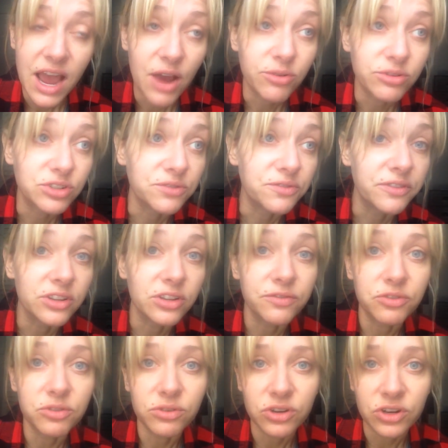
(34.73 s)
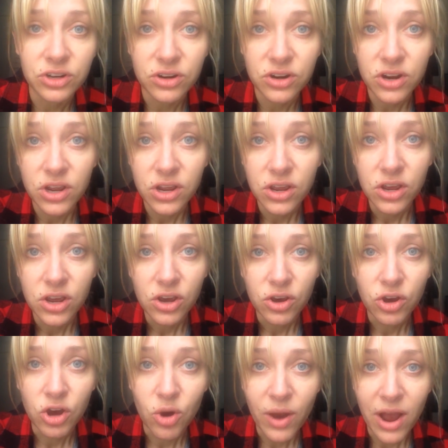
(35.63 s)
How would you feel if you couldn't
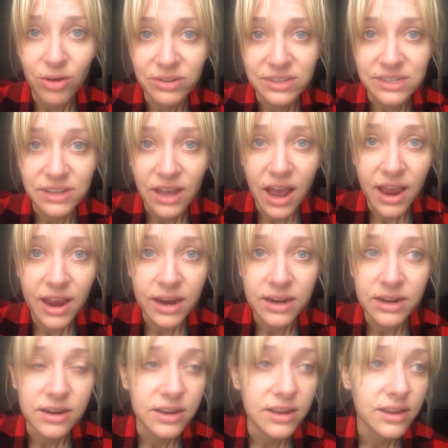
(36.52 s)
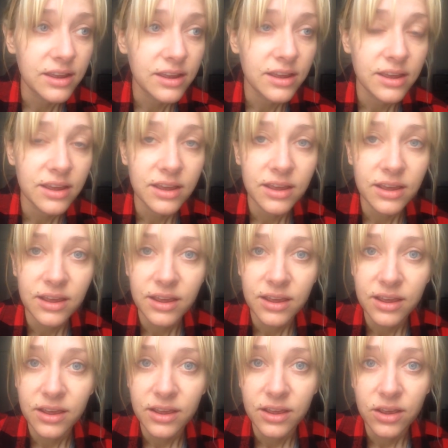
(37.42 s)
go outside
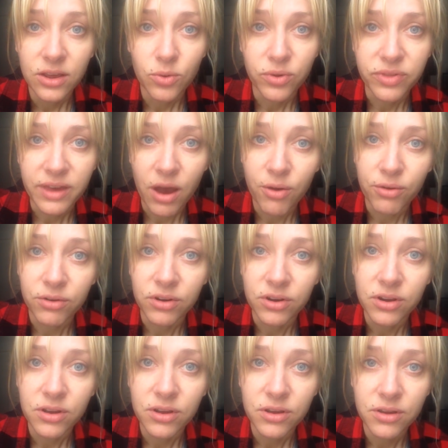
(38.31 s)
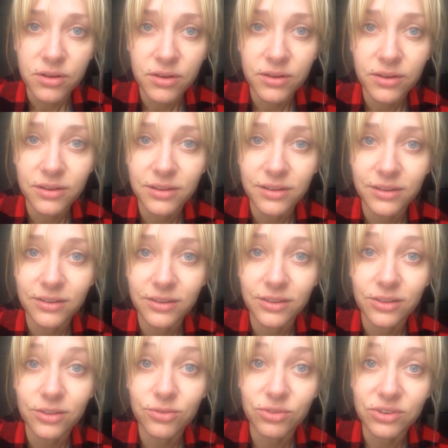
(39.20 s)
without
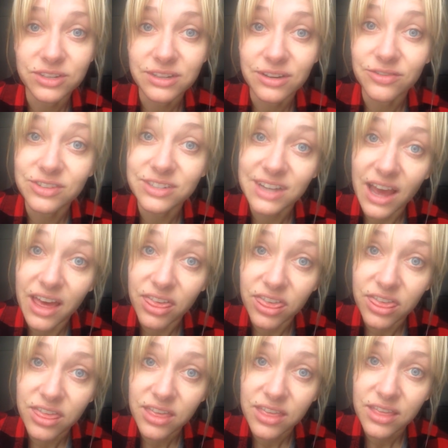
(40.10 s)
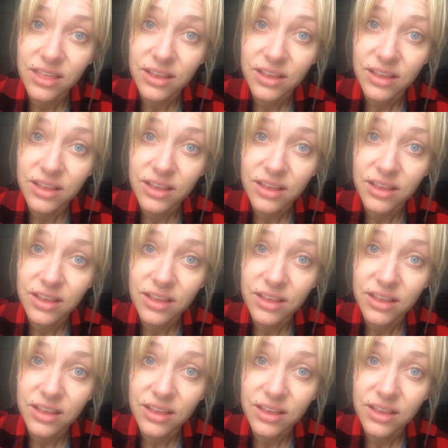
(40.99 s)
the risk of death